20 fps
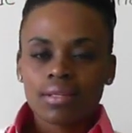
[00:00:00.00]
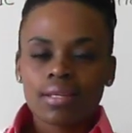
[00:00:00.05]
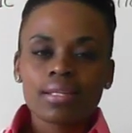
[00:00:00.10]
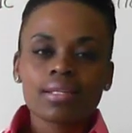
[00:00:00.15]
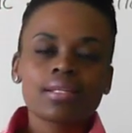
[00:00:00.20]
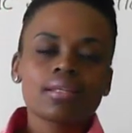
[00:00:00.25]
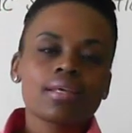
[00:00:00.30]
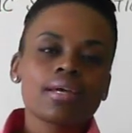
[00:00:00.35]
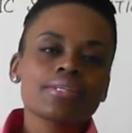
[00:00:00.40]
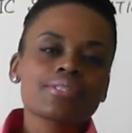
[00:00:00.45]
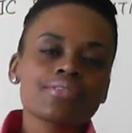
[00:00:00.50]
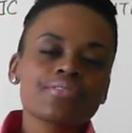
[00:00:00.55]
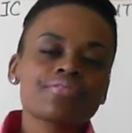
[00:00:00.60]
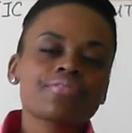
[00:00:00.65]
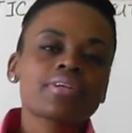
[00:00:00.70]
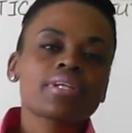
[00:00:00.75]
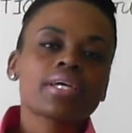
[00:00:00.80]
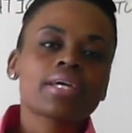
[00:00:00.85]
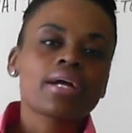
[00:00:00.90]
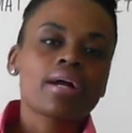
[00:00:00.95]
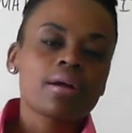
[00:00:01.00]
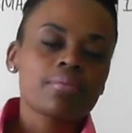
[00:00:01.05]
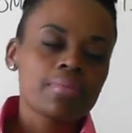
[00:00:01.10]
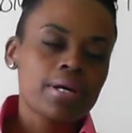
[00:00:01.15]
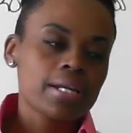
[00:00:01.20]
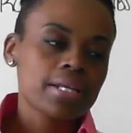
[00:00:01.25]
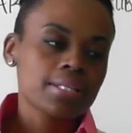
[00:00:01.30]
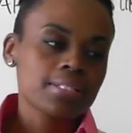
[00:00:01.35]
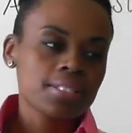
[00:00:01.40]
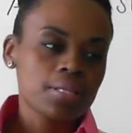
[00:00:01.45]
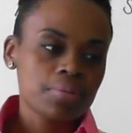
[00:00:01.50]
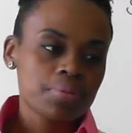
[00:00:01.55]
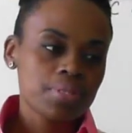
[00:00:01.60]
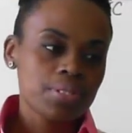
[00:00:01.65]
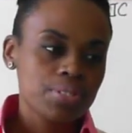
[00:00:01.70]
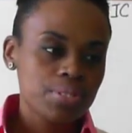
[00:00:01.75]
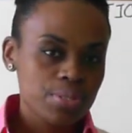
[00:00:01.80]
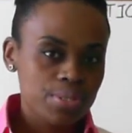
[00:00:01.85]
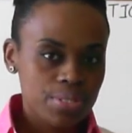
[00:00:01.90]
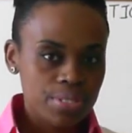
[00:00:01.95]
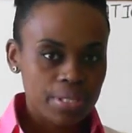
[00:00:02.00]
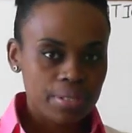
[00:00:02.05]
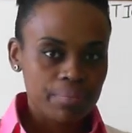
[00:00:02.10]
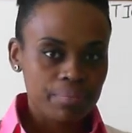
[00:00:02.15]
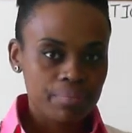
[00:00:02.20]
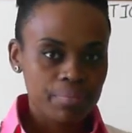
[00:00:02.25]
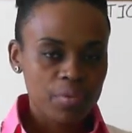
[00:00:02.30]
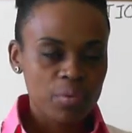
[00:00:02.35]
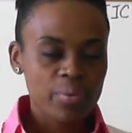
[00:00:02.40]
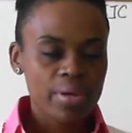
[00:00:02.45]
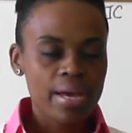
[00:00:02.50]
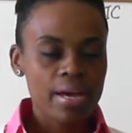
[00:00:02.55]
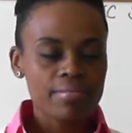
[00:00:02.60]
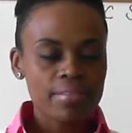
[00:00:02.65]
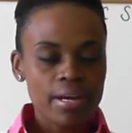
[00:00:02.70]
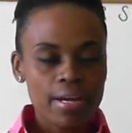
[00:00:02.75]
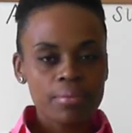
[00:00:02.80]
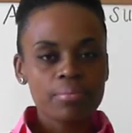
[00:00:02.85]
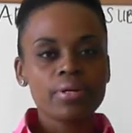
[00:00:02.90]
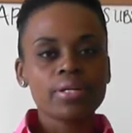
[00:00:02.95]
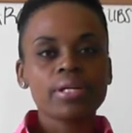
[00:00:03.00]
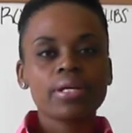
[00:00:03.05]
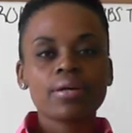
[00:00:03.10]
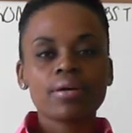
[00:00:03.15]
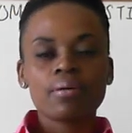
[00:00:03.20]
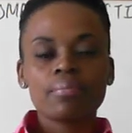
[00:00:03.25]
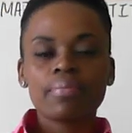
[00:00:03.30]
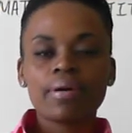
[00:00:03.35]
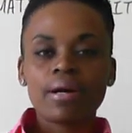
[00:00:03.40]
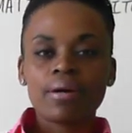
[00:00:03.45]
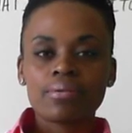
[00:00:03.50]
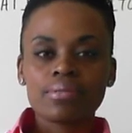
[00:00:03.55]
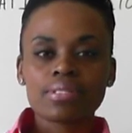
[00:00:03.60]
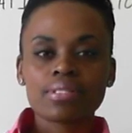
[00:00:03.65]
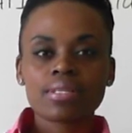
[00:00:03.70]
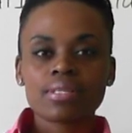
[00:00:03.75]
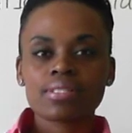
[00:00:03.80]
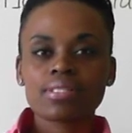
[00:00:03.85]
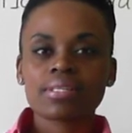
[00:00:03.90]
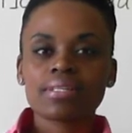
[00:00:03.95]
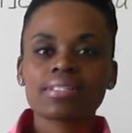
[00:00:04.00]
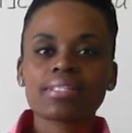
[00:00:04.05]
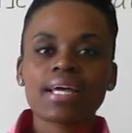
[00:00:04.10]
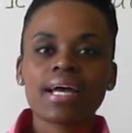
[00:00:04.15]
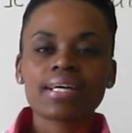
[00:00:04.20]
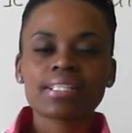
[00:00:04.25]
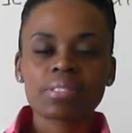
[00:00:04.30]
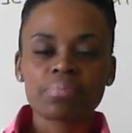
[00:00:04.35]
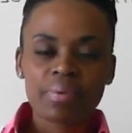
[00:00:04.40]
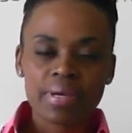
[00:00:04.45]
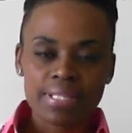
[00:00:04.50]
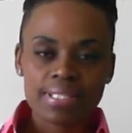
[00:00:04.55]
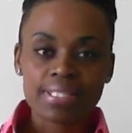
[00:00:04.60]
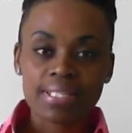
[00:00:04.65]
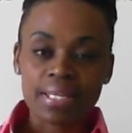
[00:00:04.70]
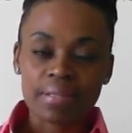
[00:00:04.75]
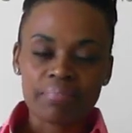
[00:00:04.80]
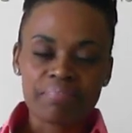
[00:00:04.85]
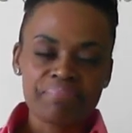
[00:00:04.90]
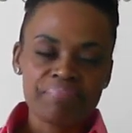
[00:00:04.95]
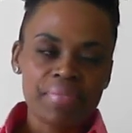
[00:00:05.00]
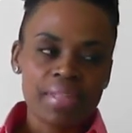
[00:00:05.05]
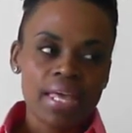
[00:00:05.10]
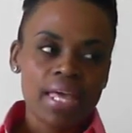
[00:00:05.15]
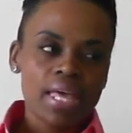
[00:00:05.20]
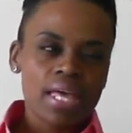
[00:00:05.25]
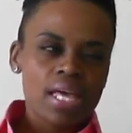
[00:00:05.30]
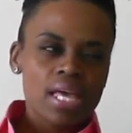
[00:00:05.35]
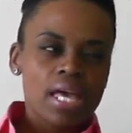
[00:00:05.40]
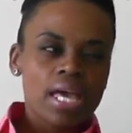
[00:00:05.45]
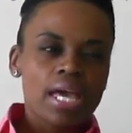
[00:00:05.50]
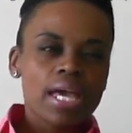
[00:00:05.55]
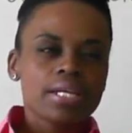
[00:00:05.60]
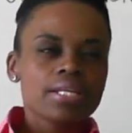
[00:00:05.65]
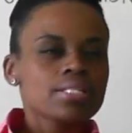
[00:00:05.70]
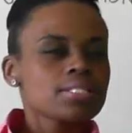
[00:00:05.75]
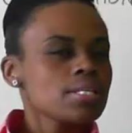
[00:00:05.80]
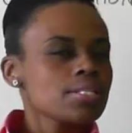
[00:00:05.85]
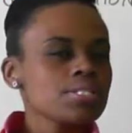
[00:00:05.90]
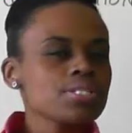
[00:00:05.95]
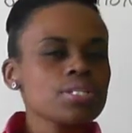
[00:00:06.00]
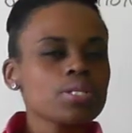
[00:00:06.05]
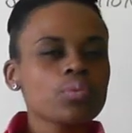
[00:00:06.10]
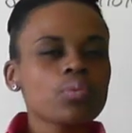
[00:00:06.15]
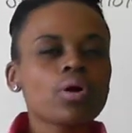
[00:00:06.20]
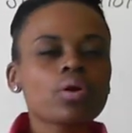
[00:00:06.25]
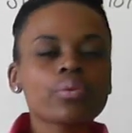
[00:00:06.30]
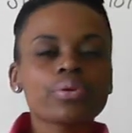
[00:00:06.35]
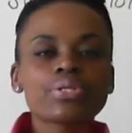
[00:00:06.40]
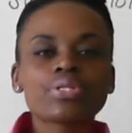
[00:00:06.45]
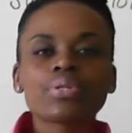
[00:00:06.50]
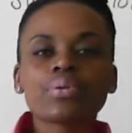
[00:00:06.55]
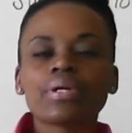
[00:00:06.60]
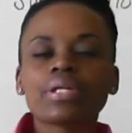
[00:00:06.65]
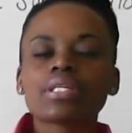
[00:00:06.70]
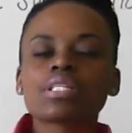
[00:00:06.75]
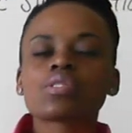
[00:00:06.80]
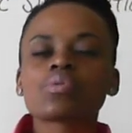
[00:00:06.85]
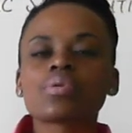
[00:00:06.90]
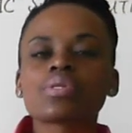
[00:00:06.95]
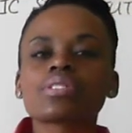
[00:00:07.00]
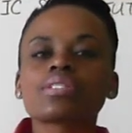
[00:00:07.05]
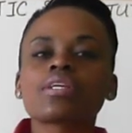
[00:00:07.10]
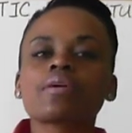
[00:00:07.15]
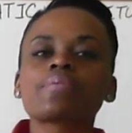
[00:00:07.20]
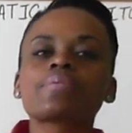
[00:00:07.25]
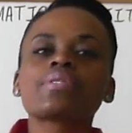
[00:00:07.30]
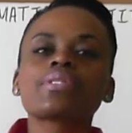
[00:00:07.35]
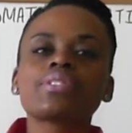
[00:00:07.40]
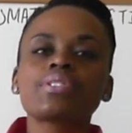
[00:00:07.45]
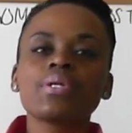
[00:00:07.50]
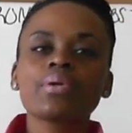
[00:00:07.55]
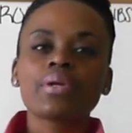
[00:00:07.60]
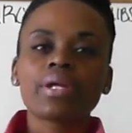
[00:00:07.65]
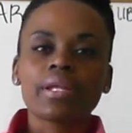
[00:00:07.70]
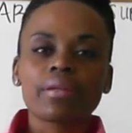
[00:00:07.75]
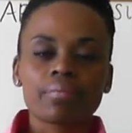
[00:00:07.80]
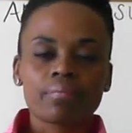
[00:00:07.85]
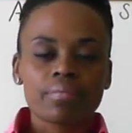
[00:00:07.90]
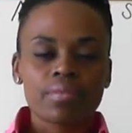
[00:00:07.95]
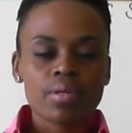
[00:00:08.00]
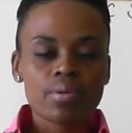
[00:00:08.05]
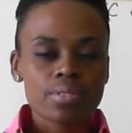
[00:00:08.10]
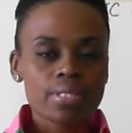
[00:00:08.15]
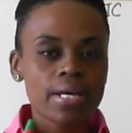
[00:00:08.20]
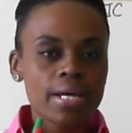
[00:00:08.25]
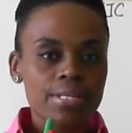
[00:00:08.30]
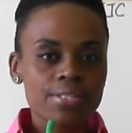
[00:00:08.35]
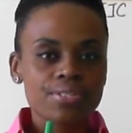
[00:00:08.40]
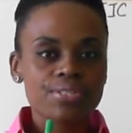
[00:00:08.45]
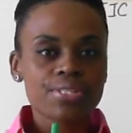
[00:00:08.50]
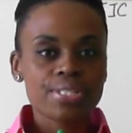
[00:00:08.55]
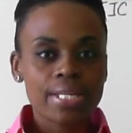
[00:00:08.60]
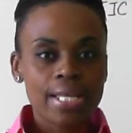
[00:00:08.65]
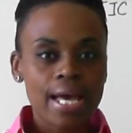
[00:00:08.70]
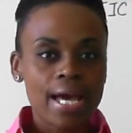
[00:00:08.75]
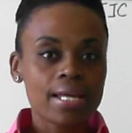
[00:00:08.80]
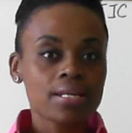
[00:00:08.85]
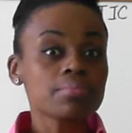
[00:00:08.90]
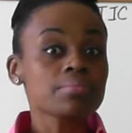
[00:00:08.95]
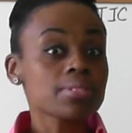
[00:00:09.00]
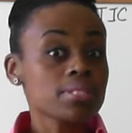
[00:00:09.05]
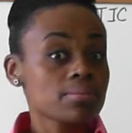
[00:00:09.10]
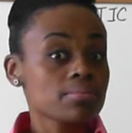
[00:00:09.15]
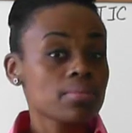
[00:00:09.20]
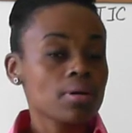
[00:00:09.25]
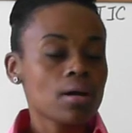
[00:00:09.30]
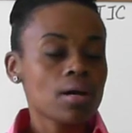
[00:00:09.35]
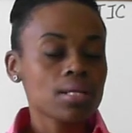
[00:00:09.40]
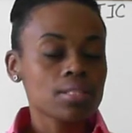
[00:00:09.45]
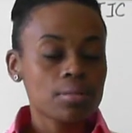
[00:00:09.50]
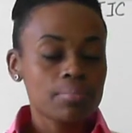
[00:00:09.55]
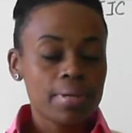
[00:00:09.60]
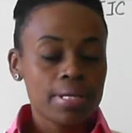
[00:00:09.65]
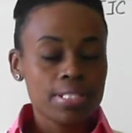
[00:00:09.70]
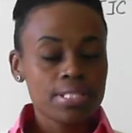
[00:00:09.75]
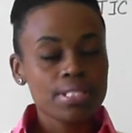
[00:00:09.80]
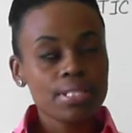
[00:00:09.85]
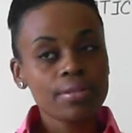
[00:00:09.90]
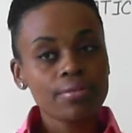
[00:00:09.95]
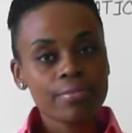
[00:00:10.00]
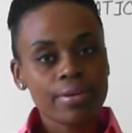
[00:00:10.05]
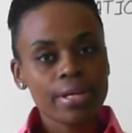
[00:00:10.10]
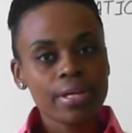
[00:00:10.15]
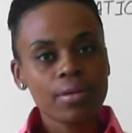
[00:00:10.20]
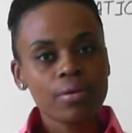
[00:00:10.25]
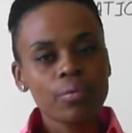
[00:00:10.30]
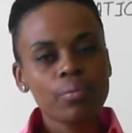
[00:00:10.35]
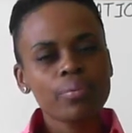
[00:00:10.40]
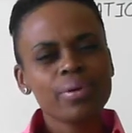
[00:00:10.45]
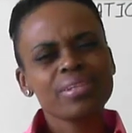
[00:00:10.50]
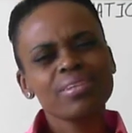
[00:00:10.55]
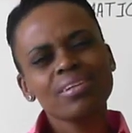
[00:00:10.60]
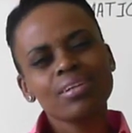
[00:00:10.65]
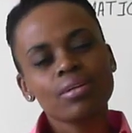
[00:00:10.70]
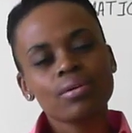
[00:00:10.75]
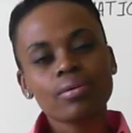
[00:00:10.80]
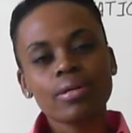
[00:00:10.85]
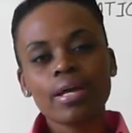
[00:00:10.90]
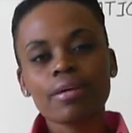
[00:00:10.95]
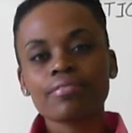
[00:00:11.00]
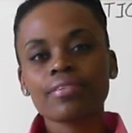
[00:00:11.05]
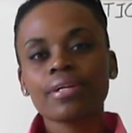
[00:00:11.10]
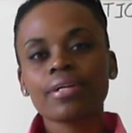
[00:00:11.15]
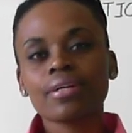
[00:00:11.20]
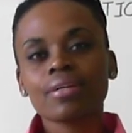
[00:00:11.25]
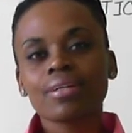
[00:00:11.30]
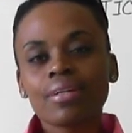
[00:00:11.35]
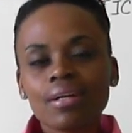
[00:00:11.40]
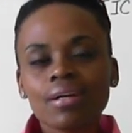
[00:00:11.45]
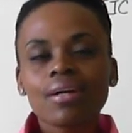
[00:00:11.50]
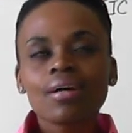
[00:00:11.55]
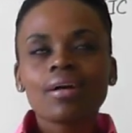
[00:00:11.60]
In electrophilic aromatic substitution, we have aromatic compounds such as benzene. And essentially what we're doing is we're substituting those hydrogen atoms on the benzene ring with, you know, heavier,